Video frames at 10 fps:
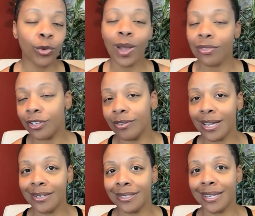throughout the
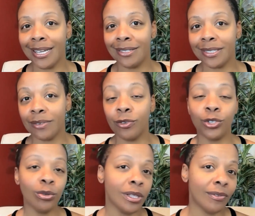United States. If you
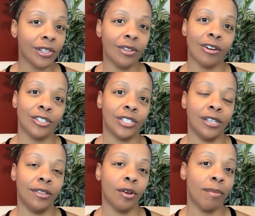do live in a large
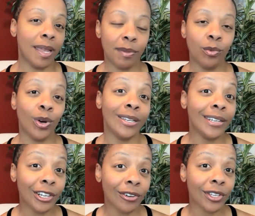city, there may be
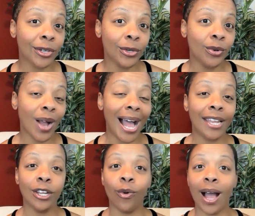one near you.
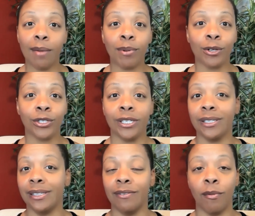I know I
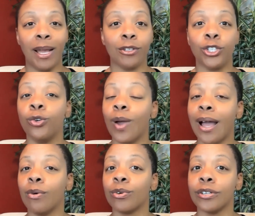personally live about 2
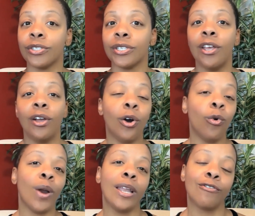hours
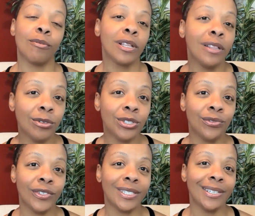away from the
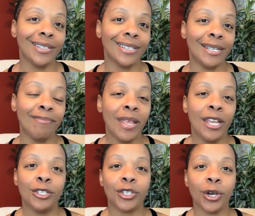closest facility.
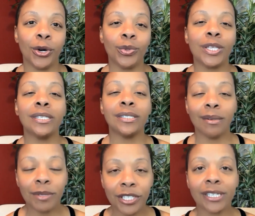So this is
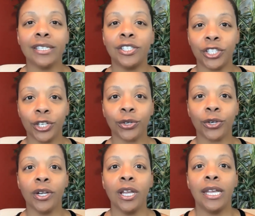something to
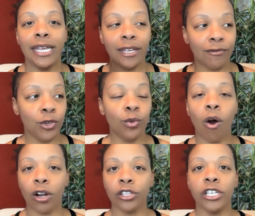consider if you
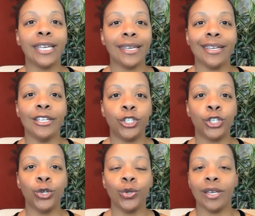are looking
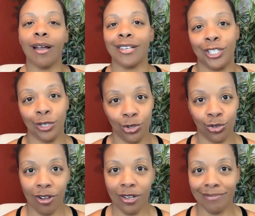into the
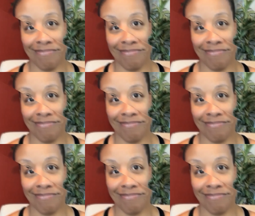OsteoStrong.